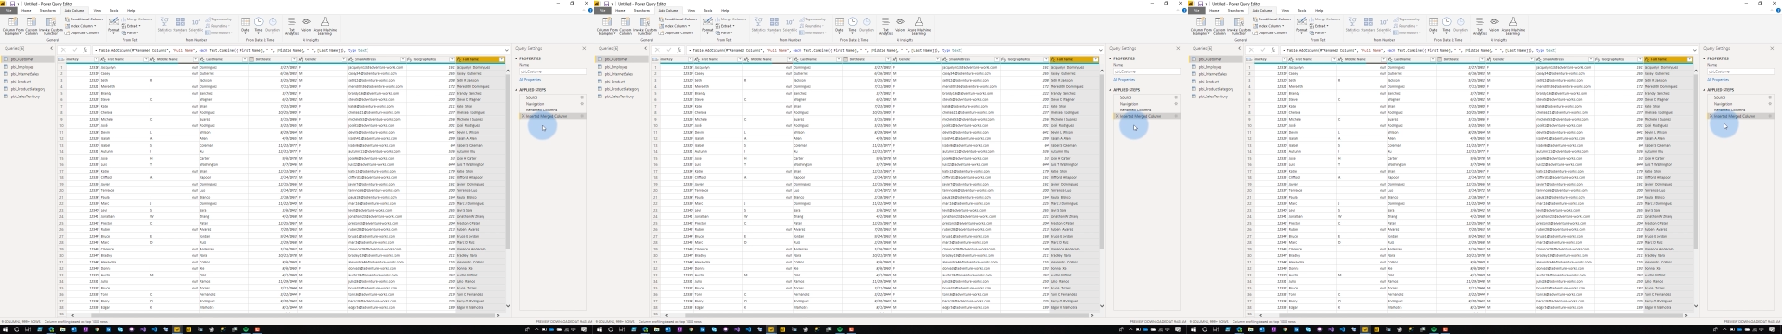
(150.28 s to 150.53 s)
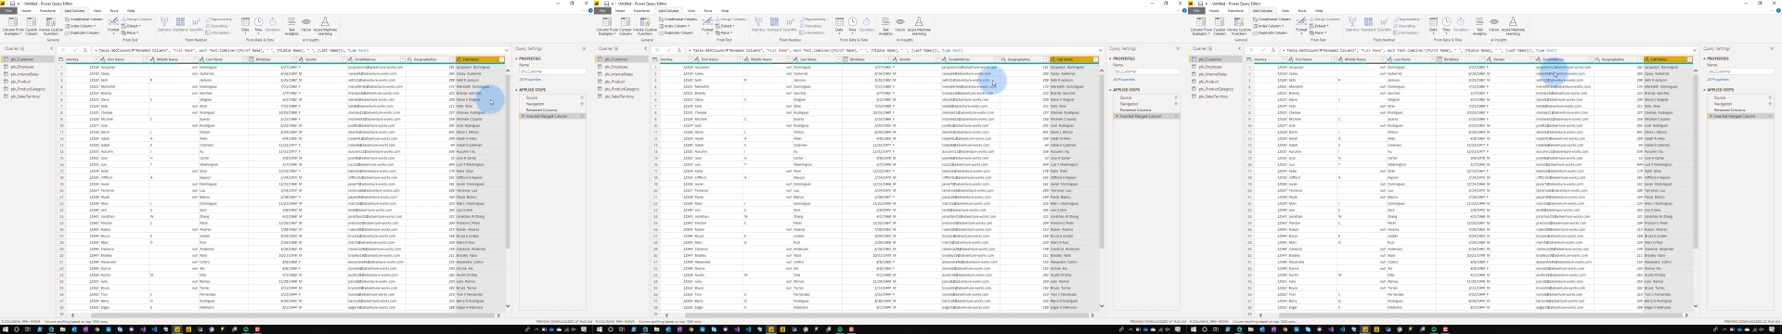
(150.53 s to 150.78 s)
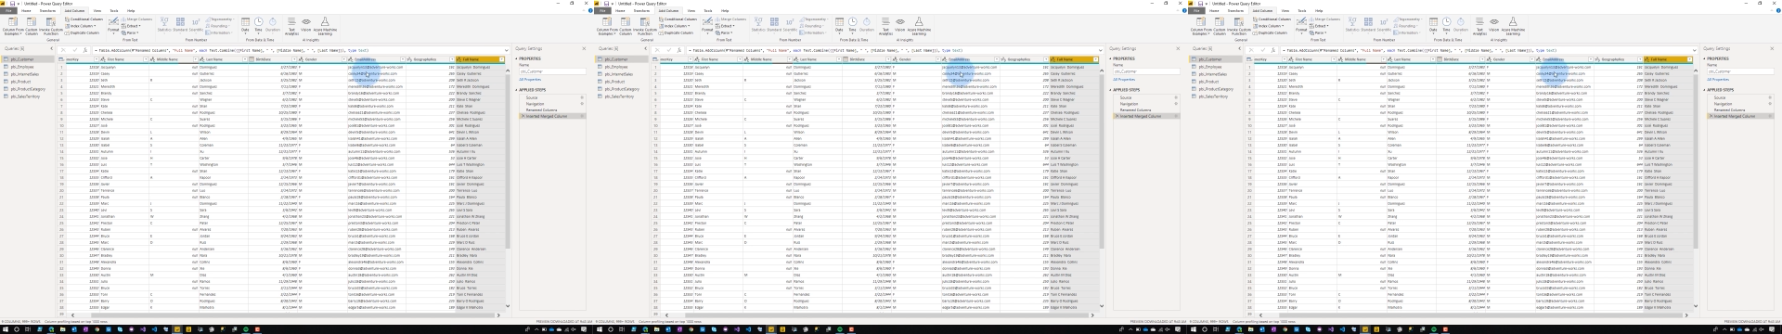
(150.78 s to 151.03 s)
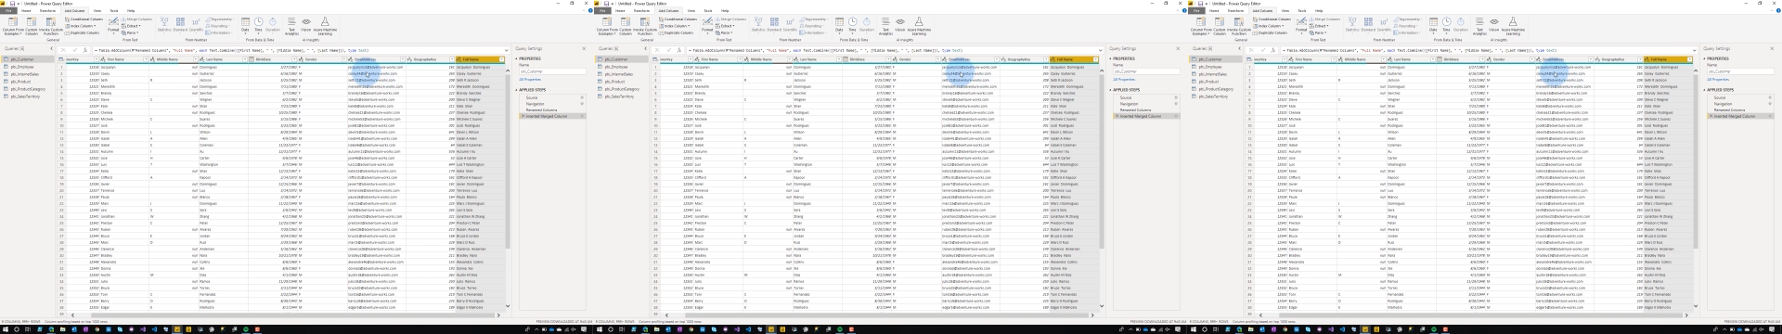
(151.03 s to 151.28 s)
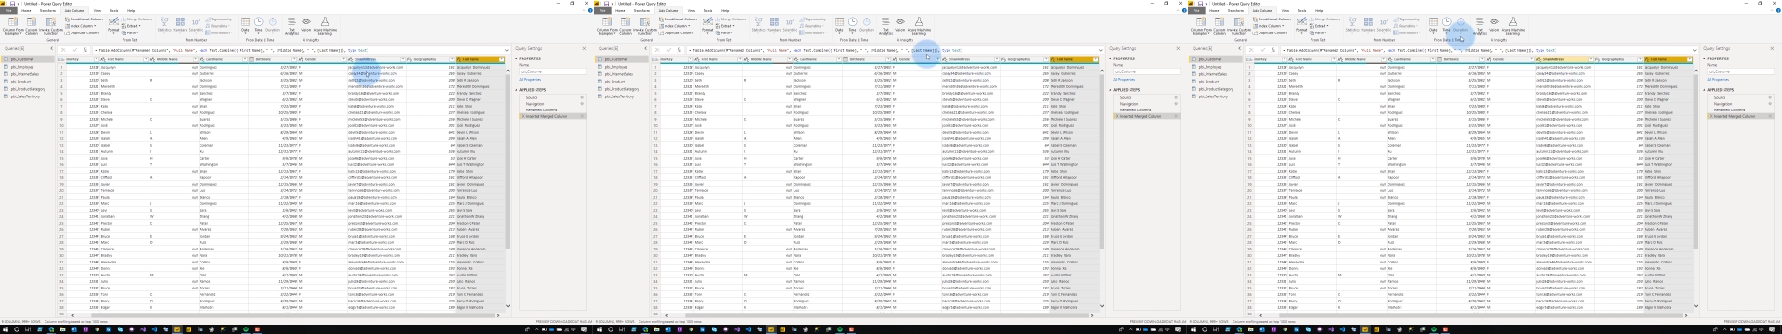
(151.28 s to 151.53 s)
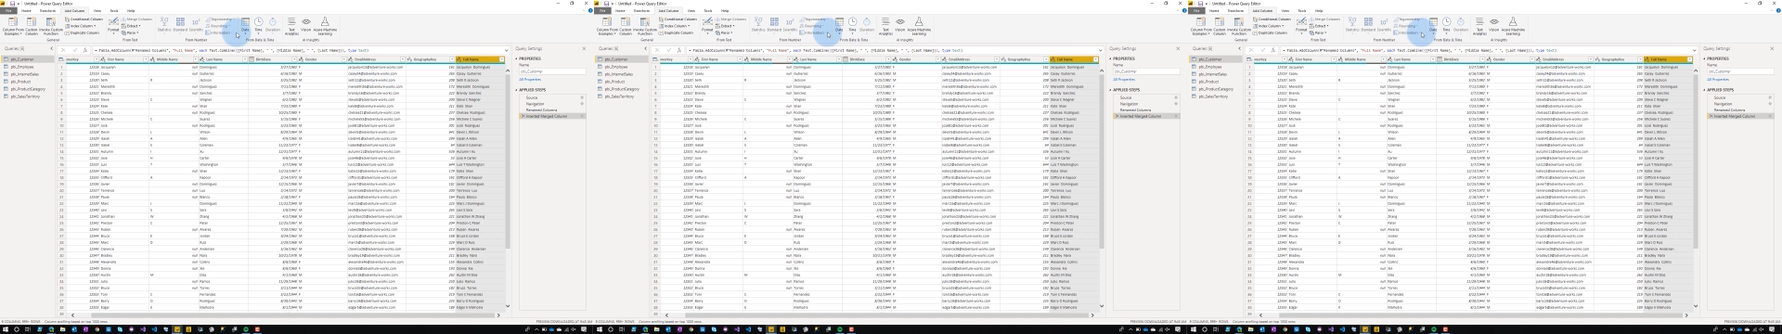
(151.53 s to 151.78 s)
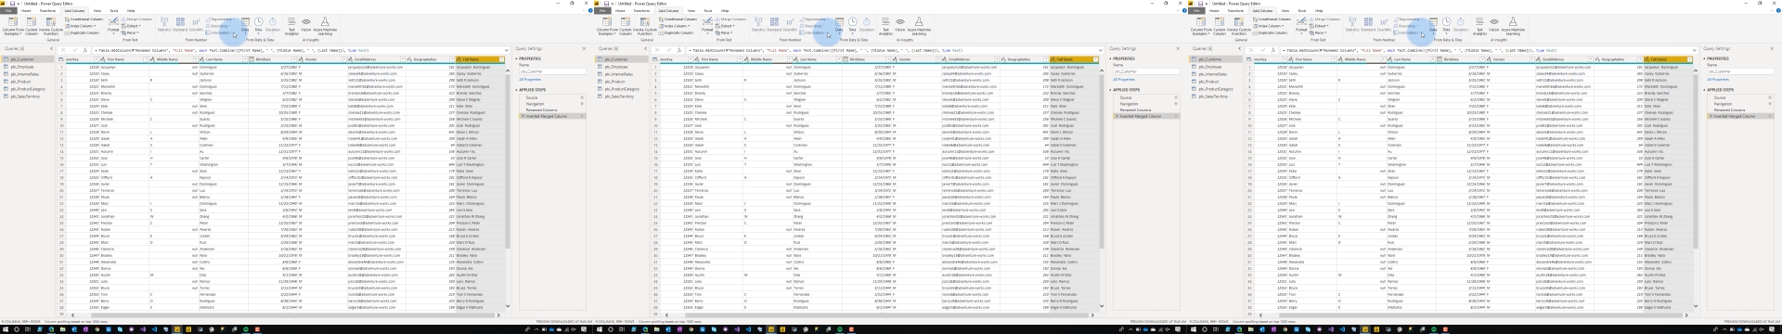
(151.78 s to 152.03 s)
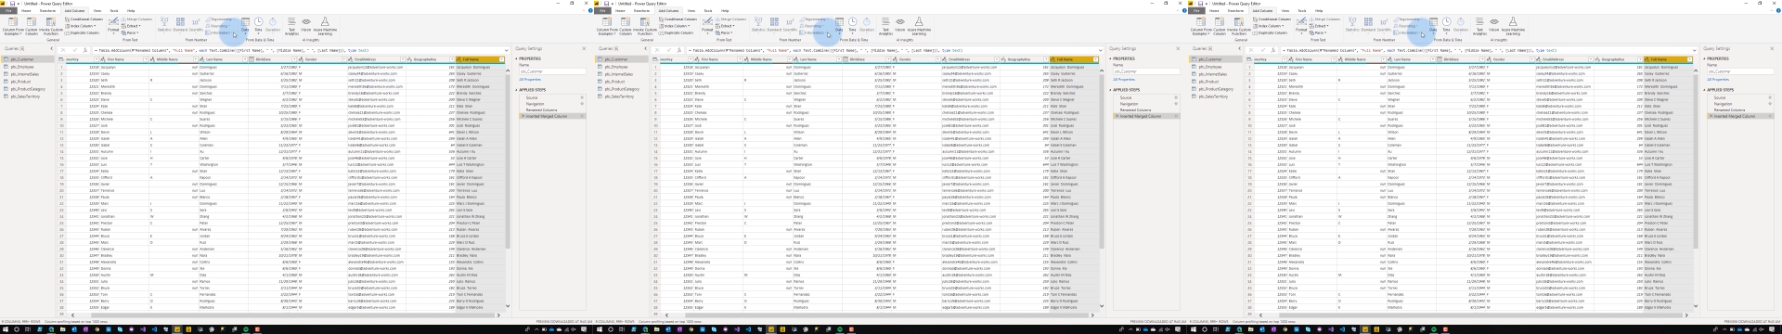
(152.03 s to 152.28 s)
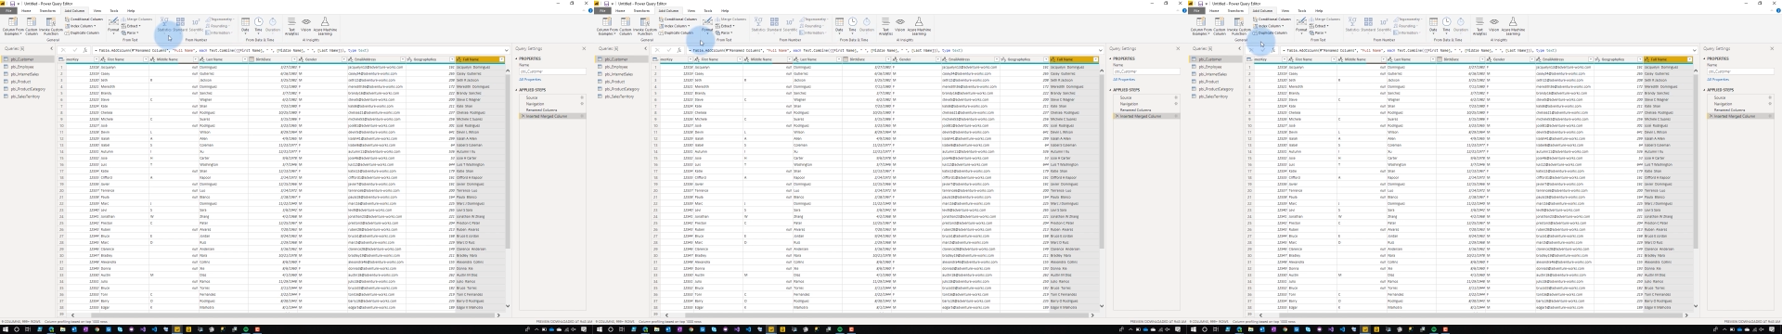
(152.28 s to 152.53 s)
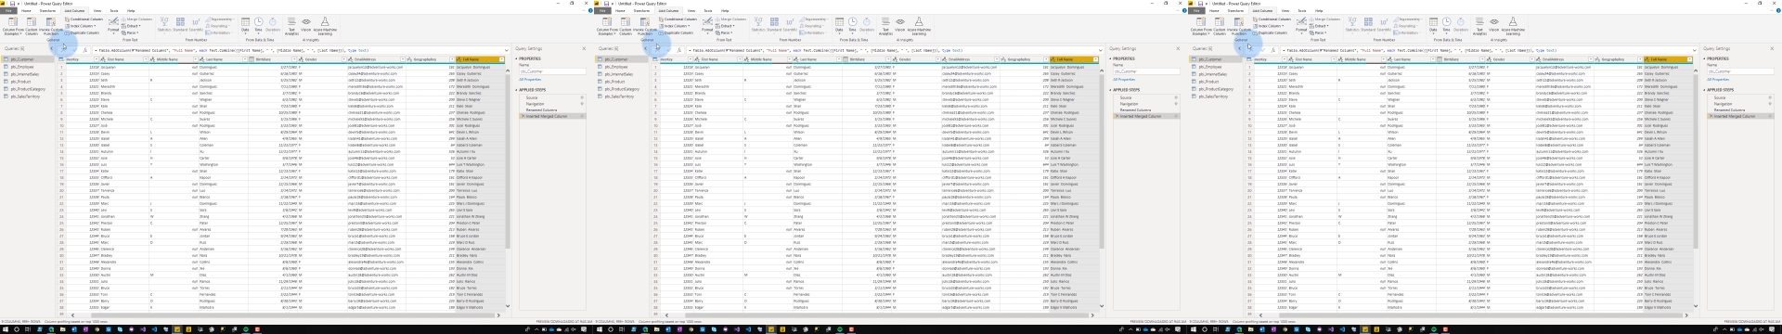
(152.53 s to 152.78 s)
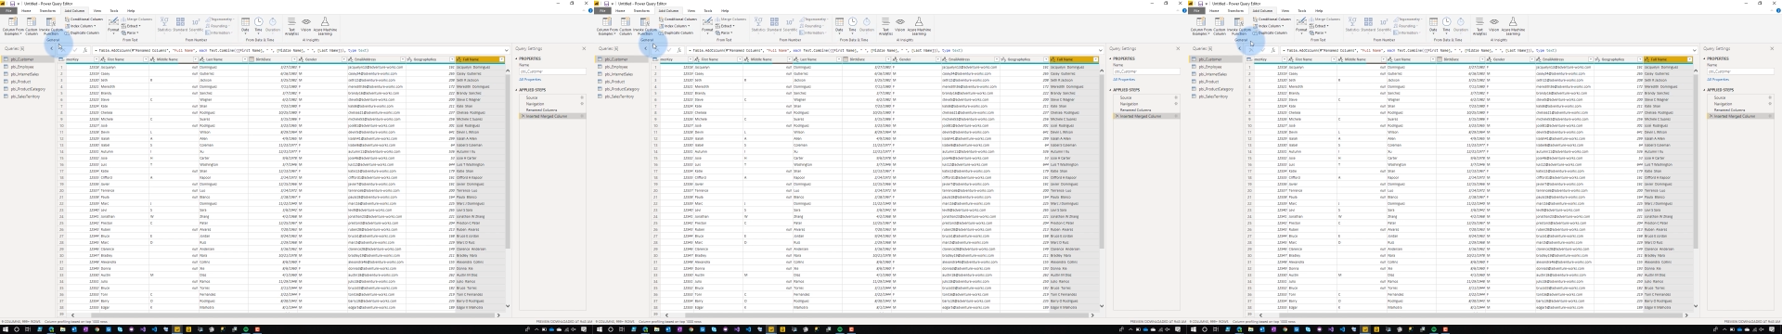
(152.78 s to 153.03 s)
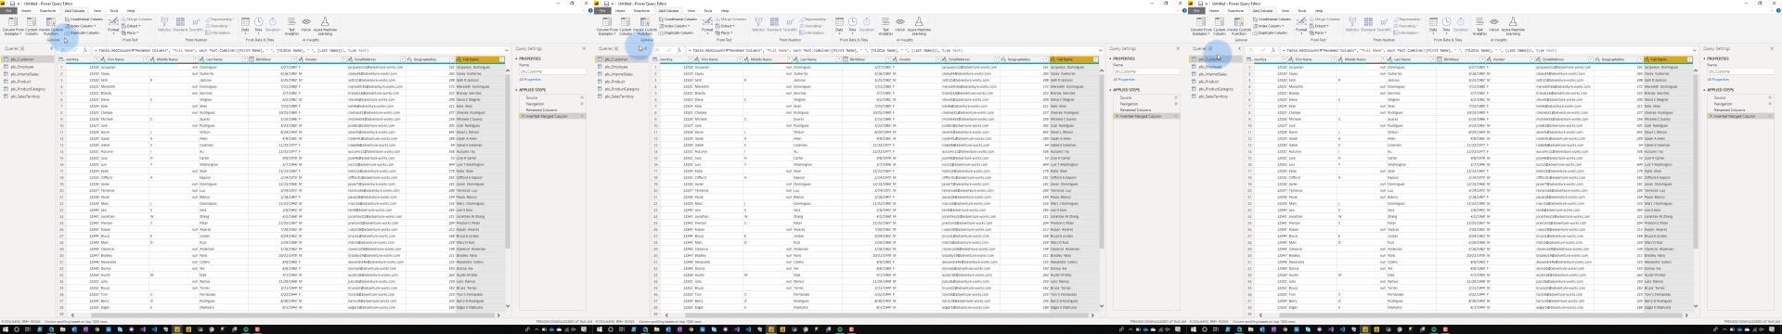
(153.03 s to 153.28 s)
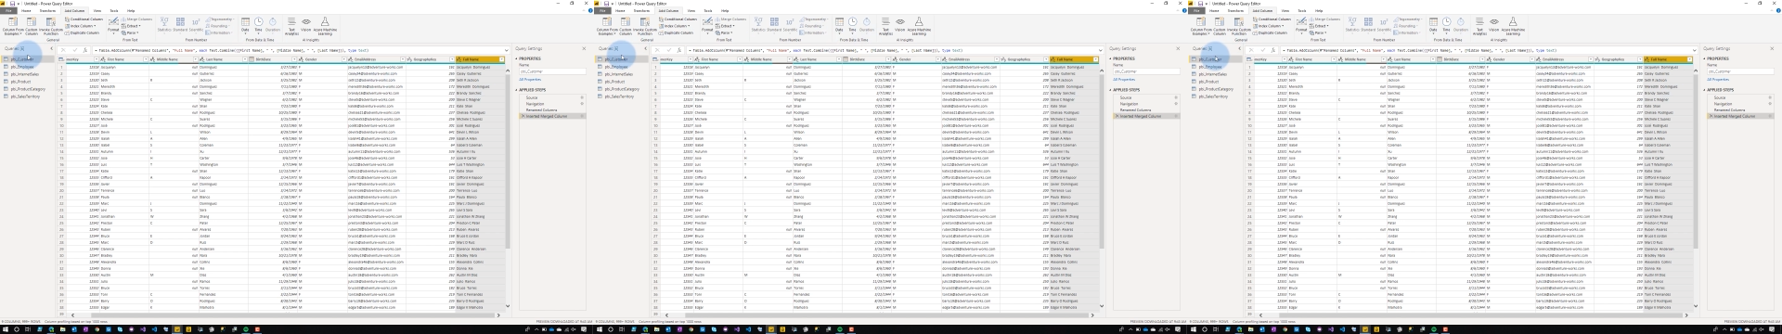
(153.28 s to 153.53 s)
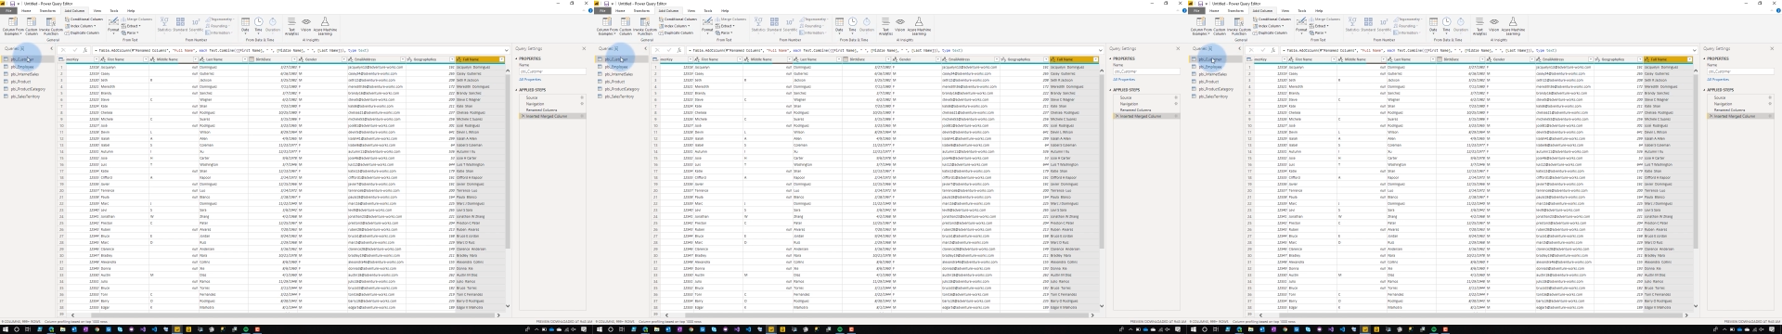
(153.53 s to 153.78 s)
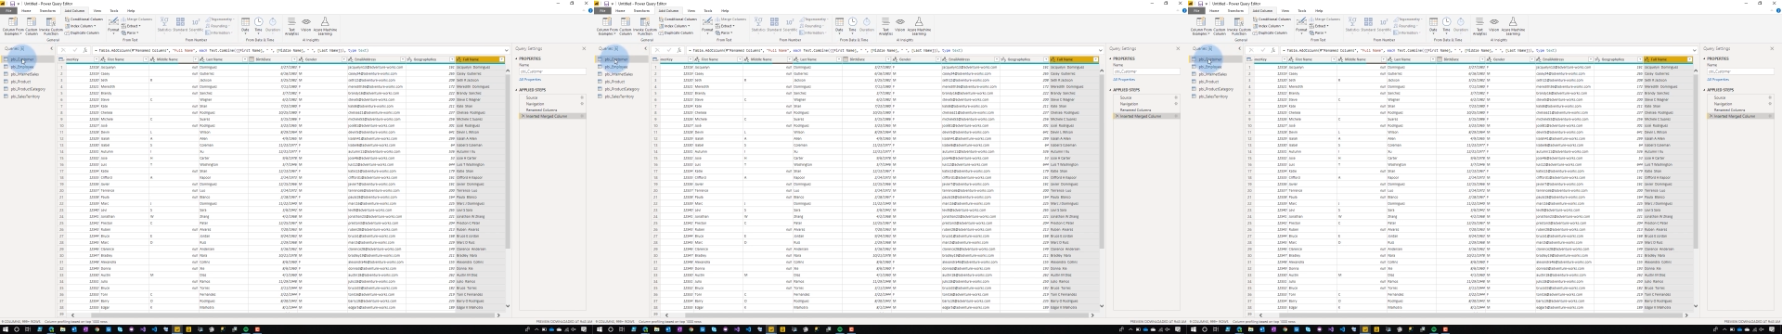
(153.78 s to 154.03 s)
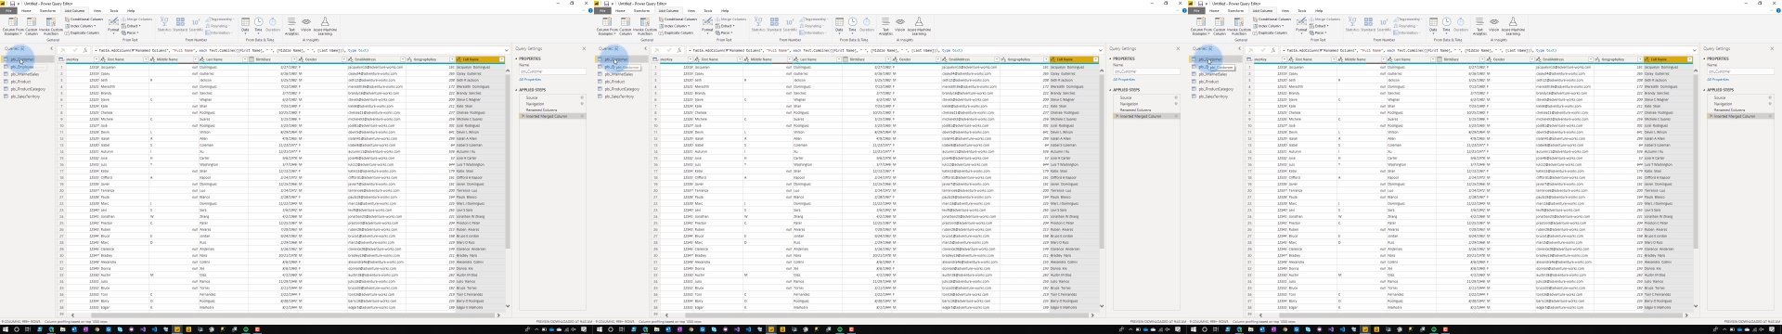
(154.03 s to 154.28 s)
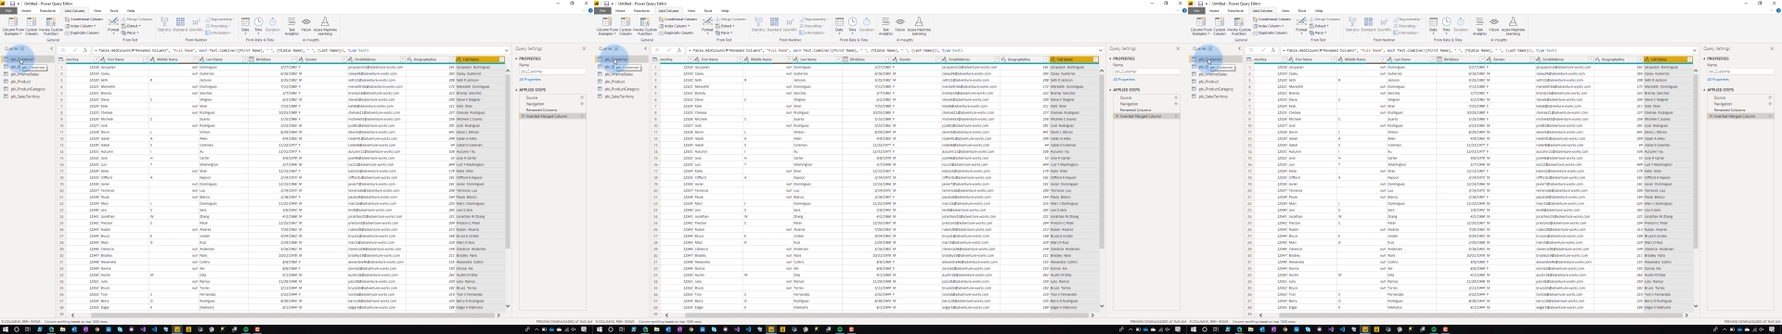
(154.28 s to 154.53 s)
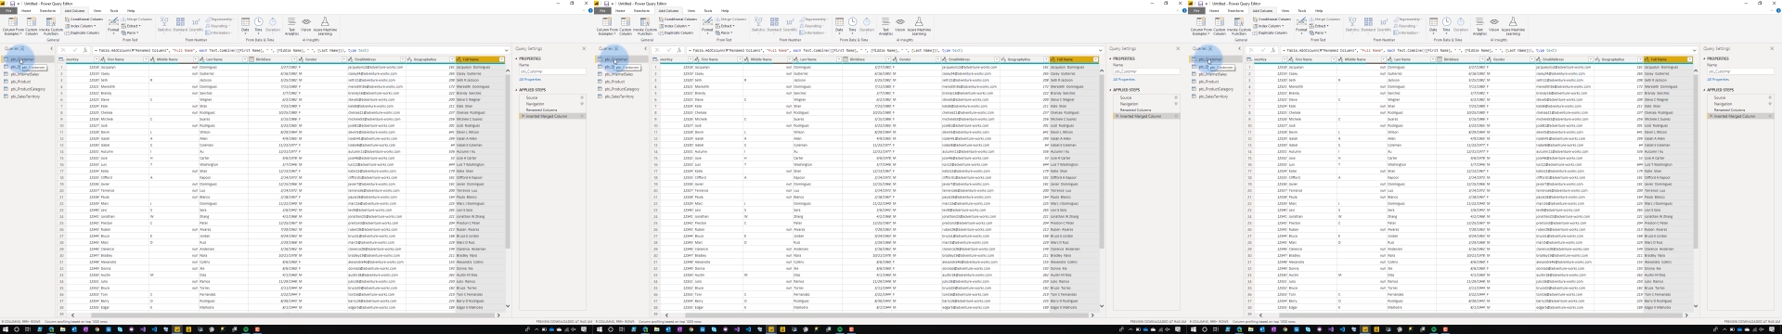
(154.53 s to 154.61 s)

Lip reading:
Nobody's mouth can be seen.